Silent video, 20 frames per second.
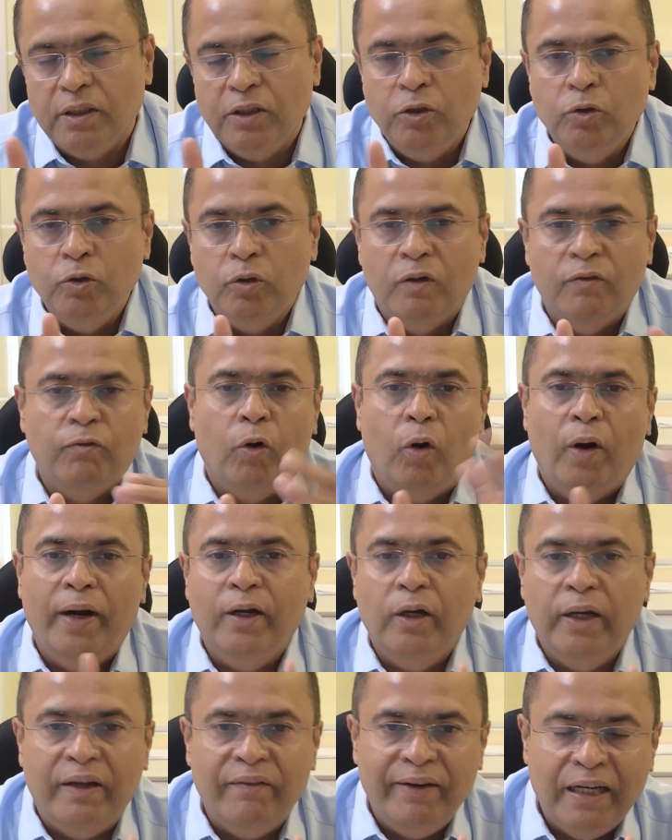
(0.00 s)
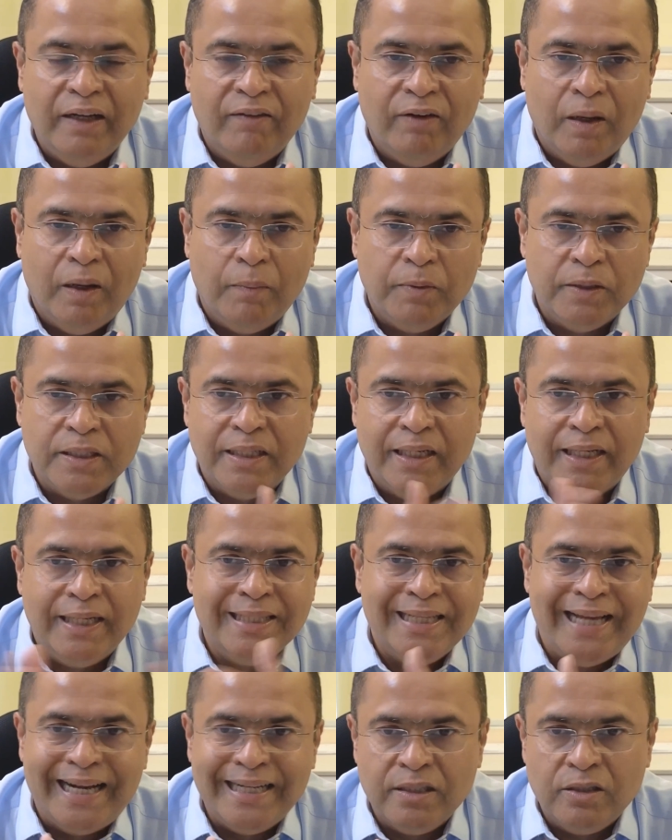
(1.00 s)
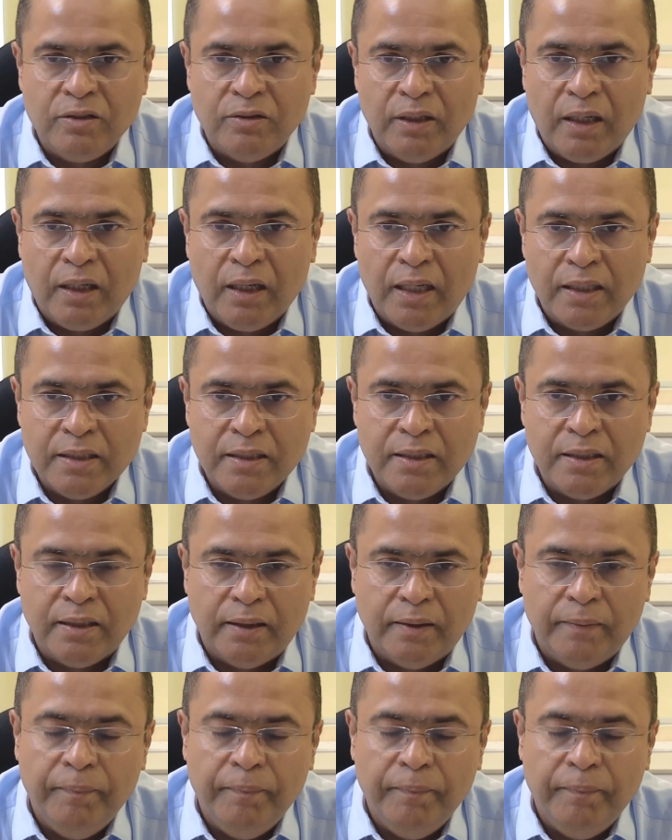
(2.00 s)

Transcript: you avoid giving developers direct access to the cluster.